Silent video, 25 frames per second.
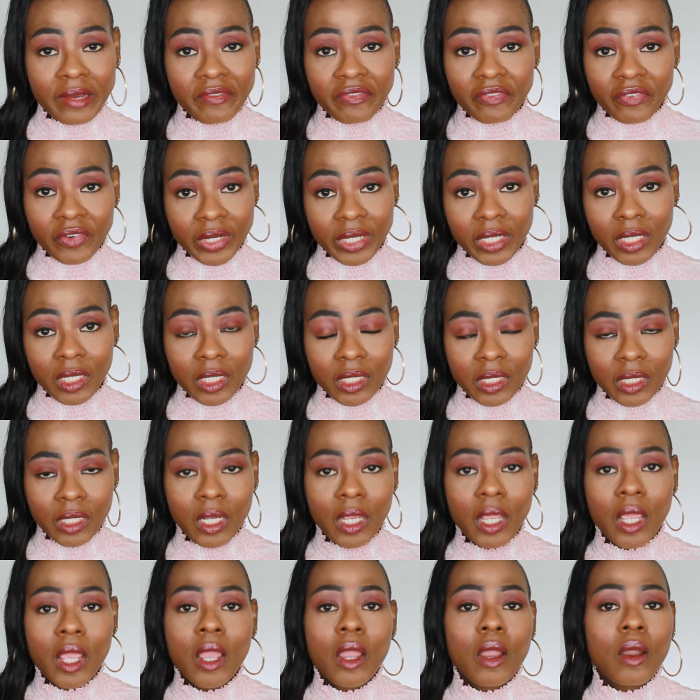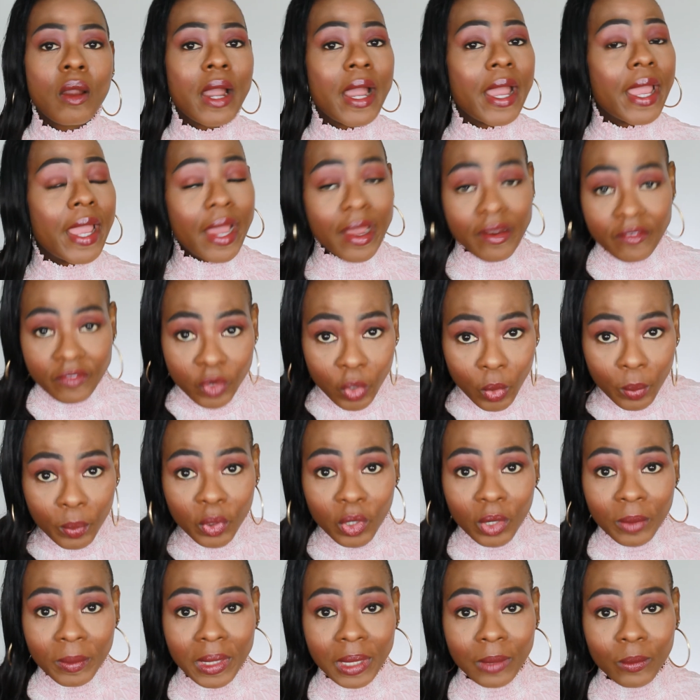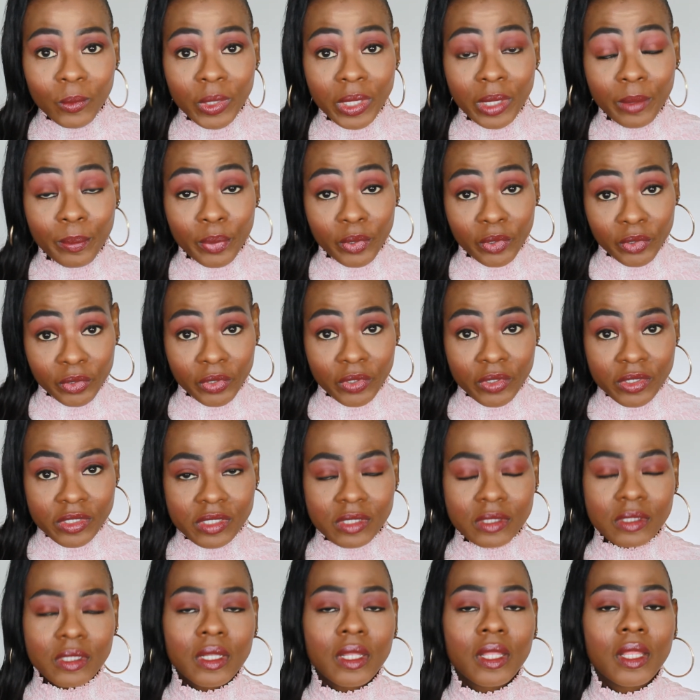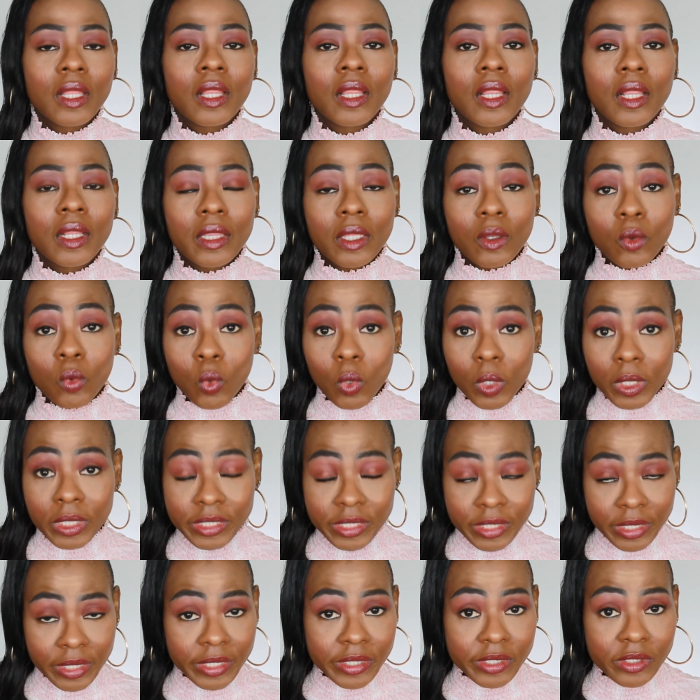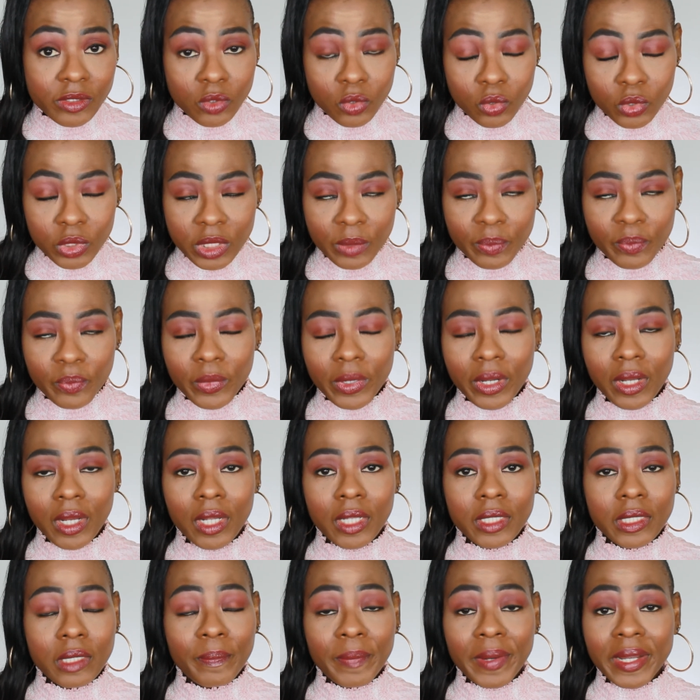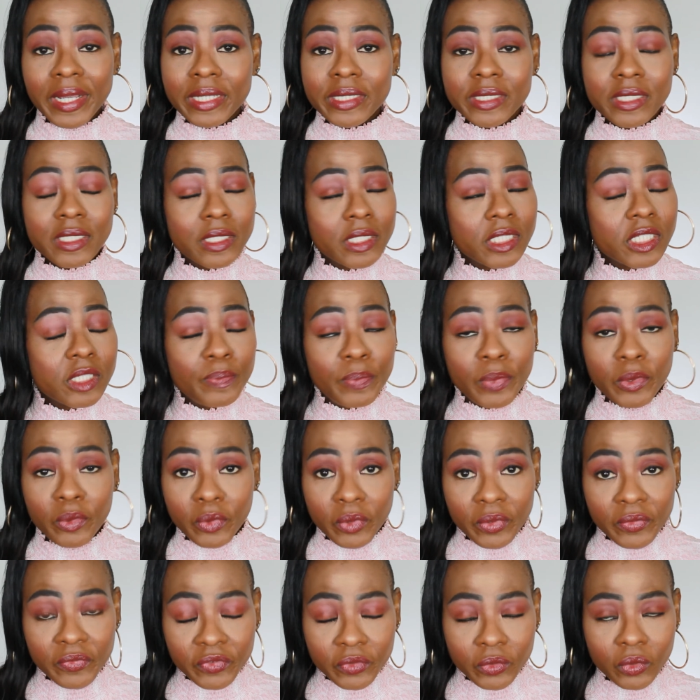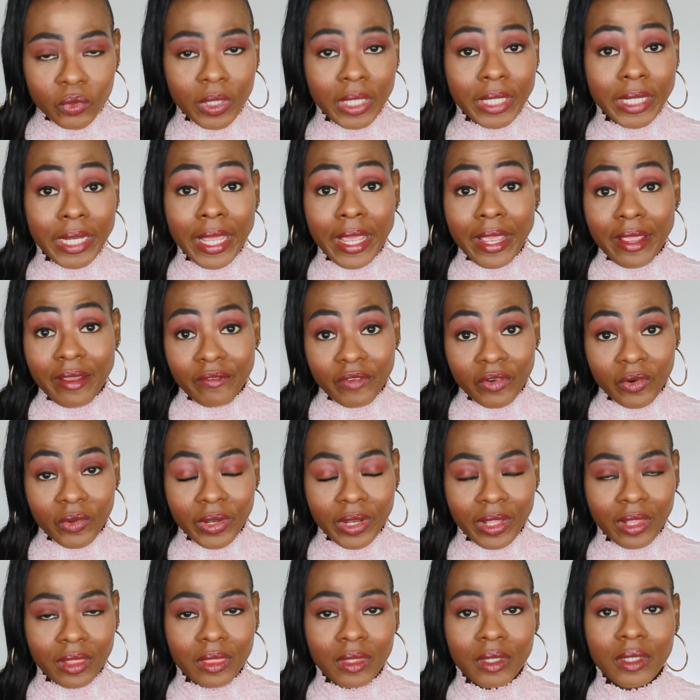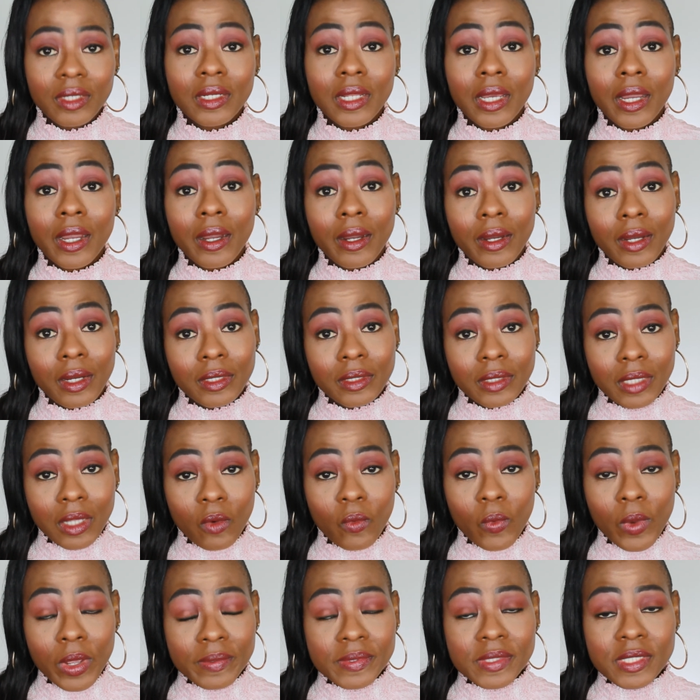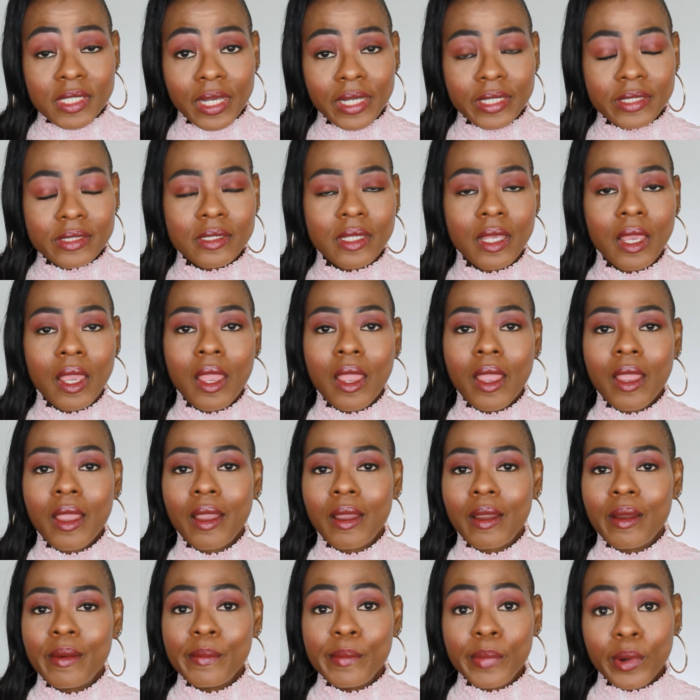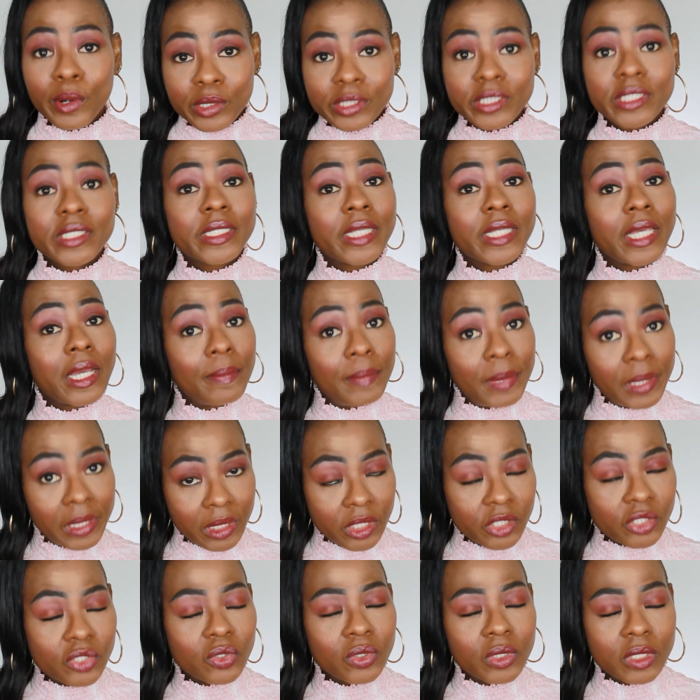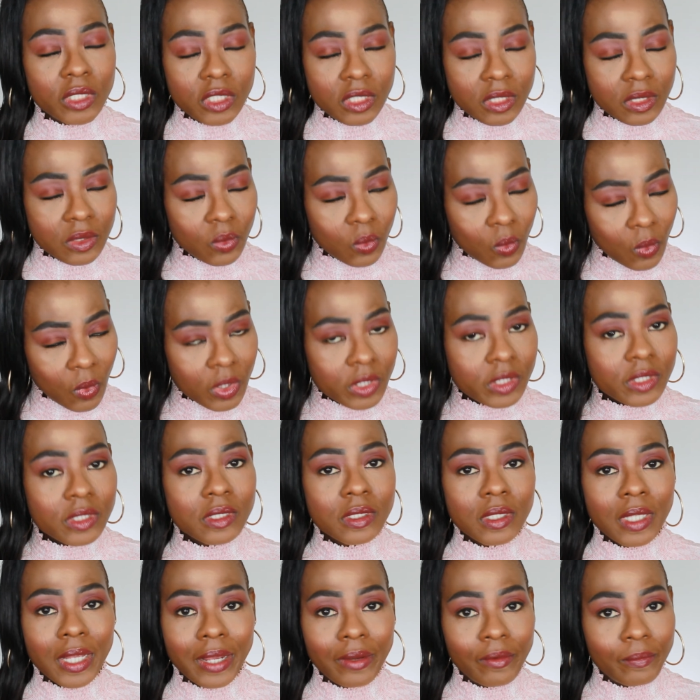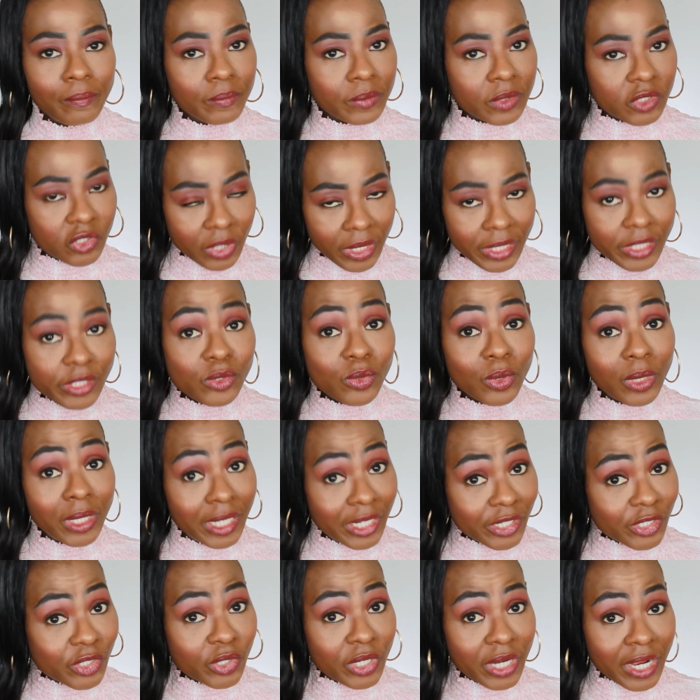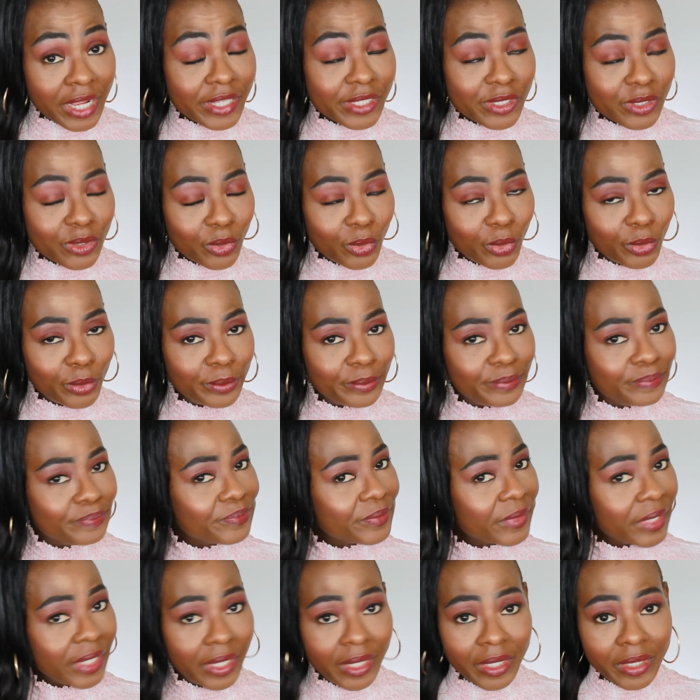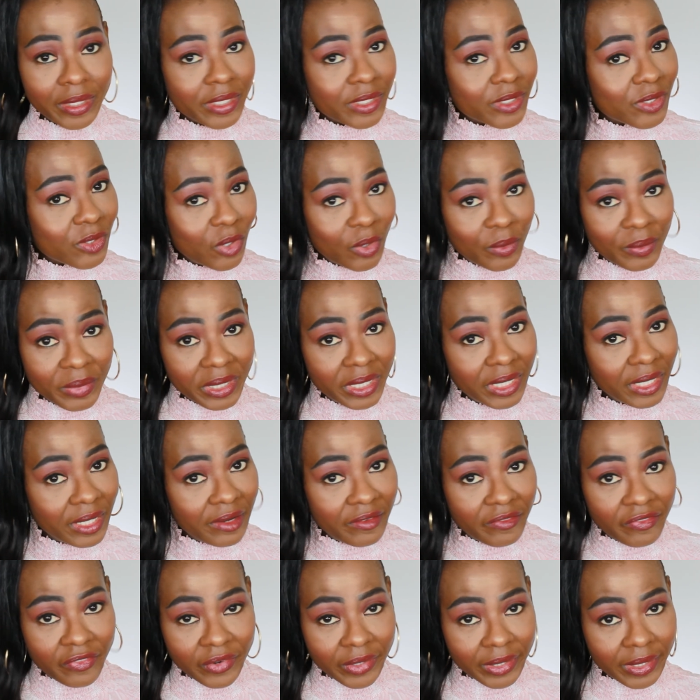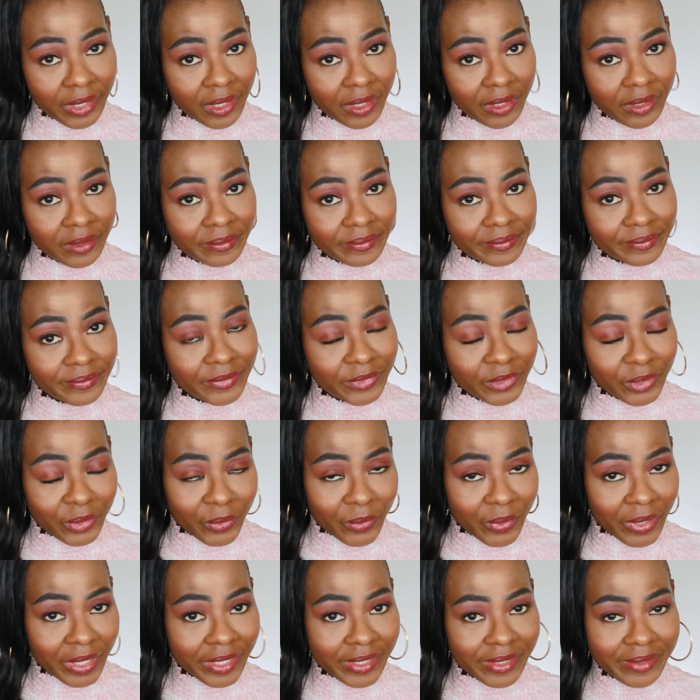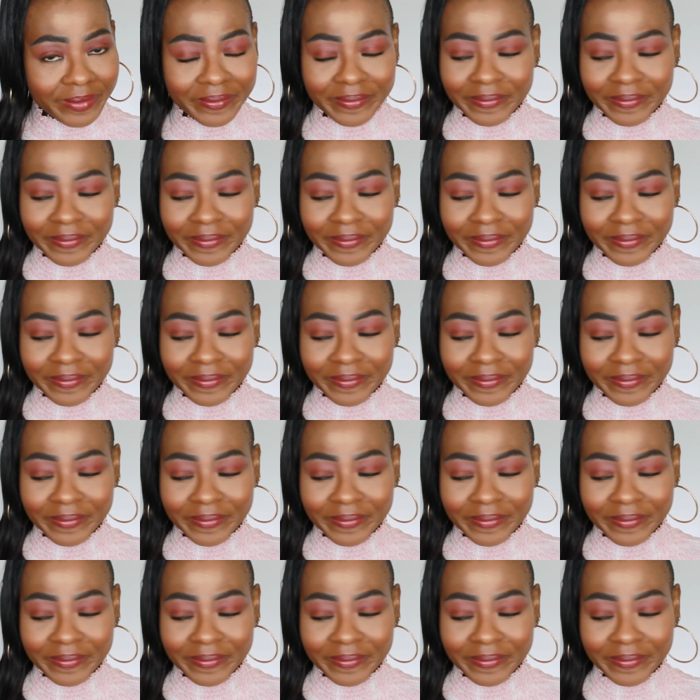friendly. I have no problem with the products. The quality is good, the packaging is beautiful, and every other thing on their website, but the application is what I'm trying to let you guys know. It is not beginner friendly. All right.